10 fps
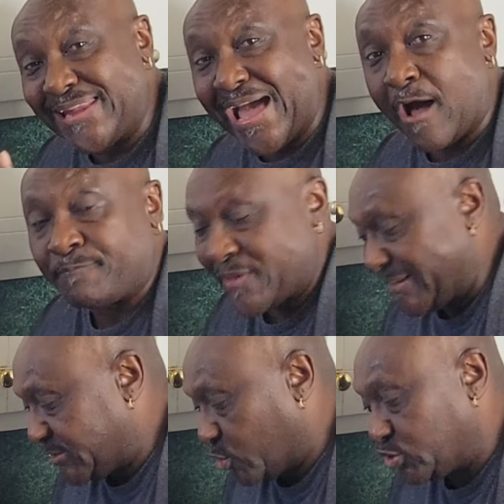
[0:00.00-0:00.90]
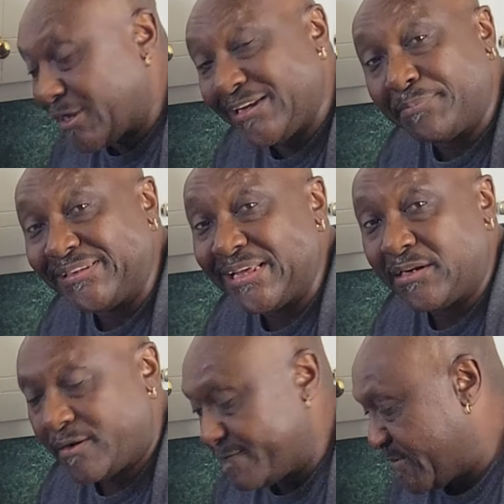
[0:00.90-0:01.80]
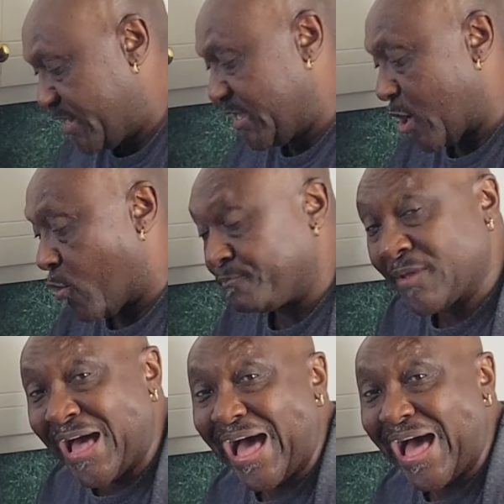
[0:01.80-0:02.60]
Now, I told y'all at the beginning of the video,